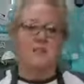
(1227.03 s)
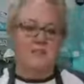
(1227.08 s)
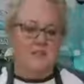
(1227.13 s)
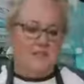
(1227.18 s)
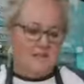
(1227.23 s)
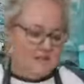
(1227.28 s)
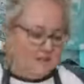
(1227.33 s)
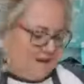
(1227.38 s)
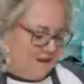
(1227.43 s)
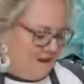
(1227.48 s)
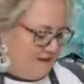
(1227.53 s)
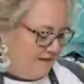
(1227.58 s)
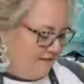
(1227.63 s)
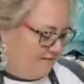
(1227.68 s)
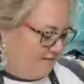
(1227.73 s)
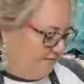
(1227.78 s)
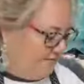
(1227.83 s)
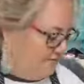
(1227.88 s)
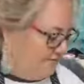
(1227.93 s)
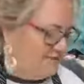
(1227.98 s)
that I have
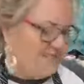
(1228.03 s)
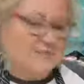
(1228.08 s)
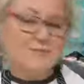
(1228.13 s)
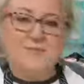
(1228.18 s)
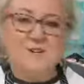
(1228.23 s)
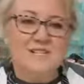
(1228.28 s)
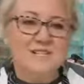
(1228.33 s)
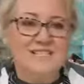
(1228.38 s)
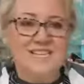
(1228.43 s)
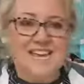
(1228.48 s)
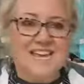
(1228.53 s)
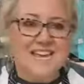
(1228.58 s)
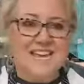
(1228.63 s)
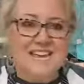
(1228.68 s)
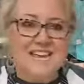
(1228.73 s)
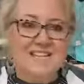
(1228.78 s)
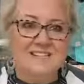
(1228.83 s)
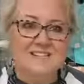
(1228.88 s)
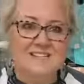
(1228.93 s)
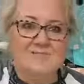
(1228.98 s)
different
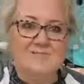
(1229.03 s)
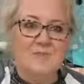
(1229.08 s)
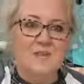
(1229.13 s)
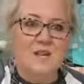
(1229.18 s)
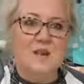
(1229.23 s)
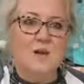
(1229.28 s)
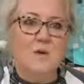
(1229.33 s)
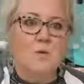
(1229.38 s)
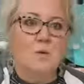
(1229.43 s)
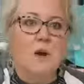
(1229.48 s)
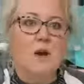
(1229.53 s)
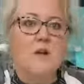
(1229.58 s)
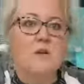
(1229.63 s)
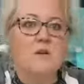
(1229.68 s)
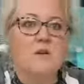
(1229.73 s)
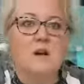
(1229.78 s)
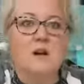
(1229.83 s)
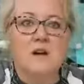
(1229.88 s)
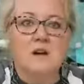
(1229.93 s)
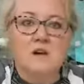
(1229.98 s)
sayings, you know,
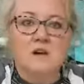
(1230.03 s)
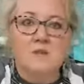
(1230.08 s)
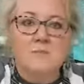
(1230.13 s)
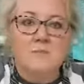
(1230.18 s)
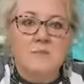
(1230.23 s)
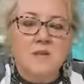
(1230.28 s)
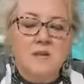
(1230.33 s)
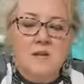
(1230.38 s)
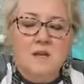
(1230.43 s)
welcome.